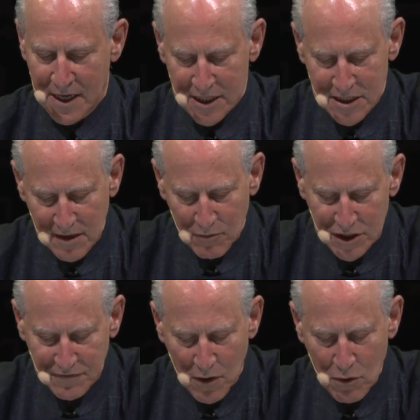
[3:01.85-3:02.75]
Some are
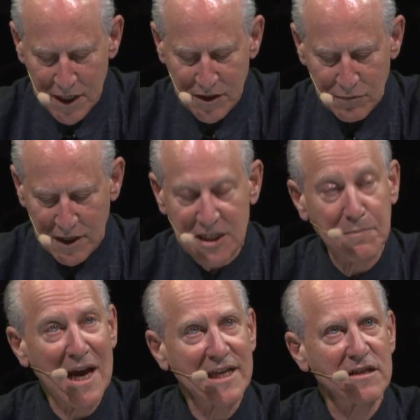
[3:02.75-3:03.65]
devoted to
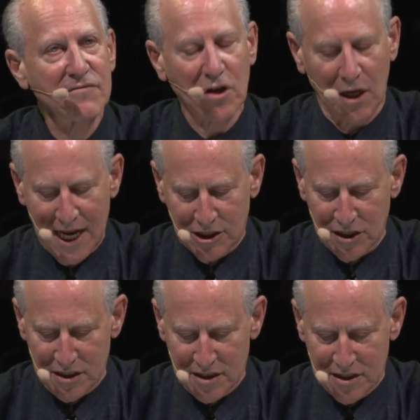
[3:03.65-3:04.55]
expansive
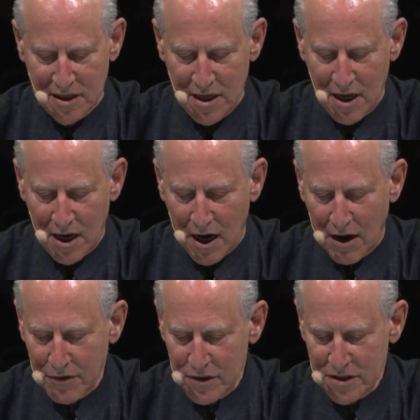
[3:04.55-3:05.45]
collections,
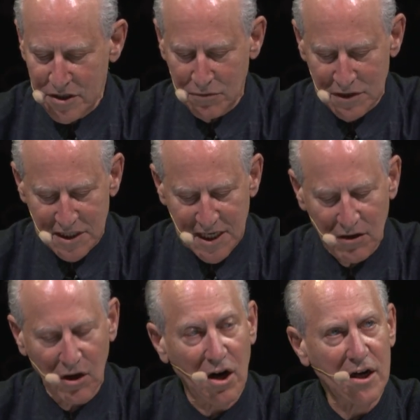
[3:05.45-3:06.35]
others to a
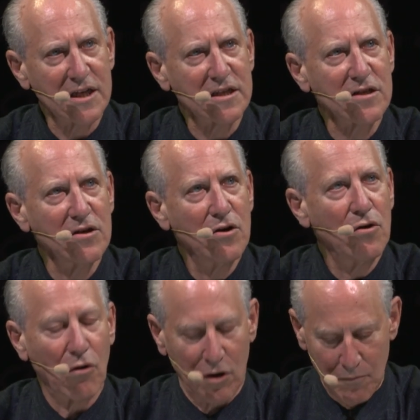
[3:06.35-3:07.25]
single artist
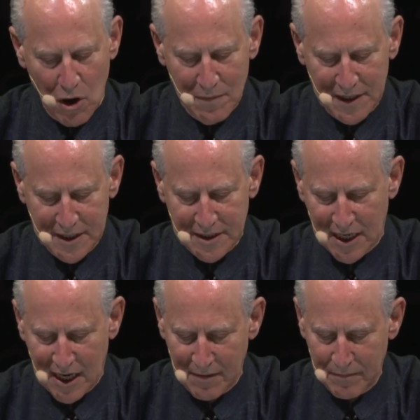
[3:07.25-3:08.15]
or a moment in
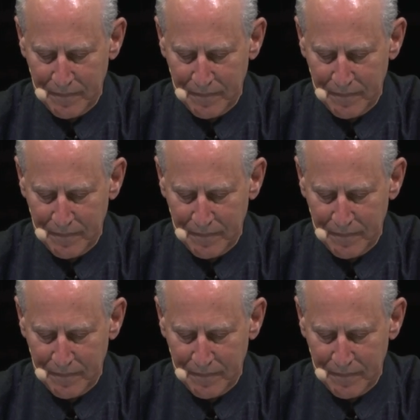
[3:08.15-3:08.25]
time.